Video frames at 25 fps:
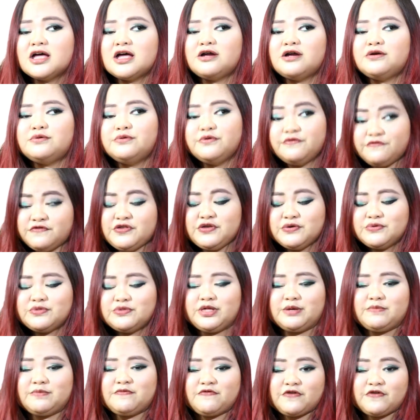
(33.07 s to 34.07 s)
review
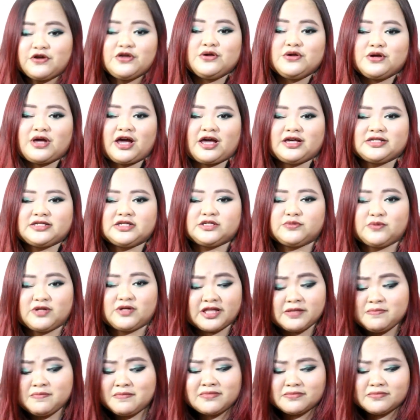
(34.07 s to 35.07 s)
them for you guys as well?
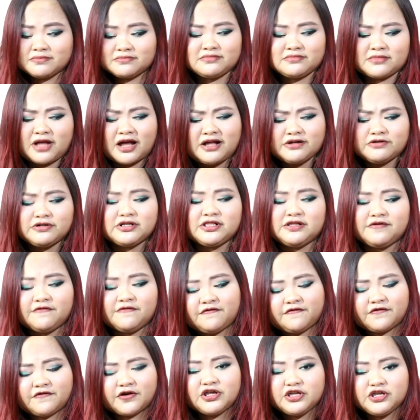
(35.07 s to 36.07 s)
And not really
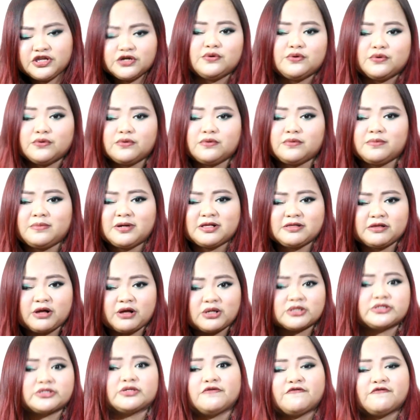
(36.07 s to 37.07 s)
for you, but
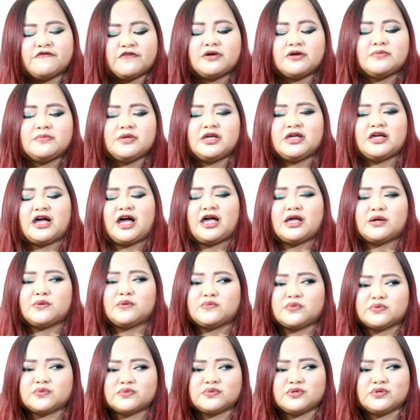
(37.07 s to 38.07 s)
also for me. I
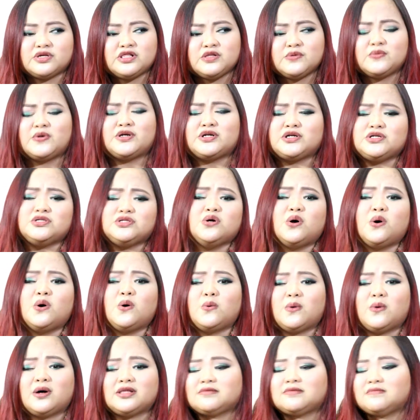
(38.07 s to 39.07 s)
really want to know
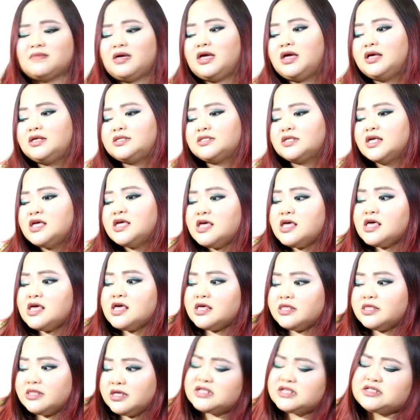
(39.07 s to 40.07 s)
what makes
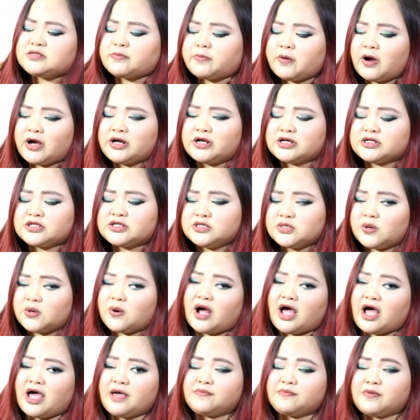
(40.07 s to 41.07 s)
these products so
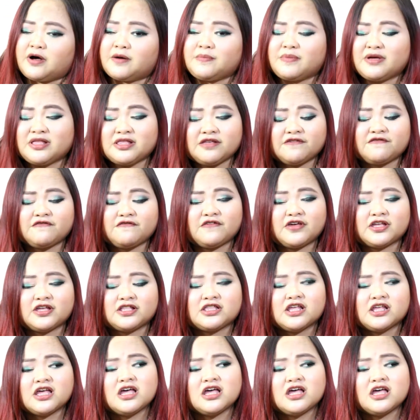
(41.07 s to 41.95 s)
hype up and if it